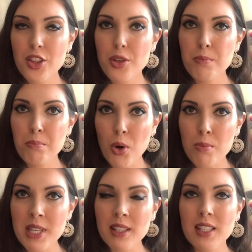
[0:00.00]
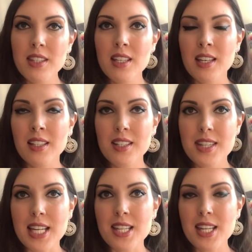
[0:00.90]
the moment Nithyananda
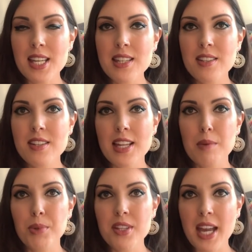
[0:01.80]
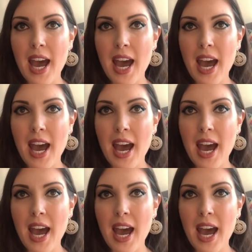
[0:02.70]
says his disciples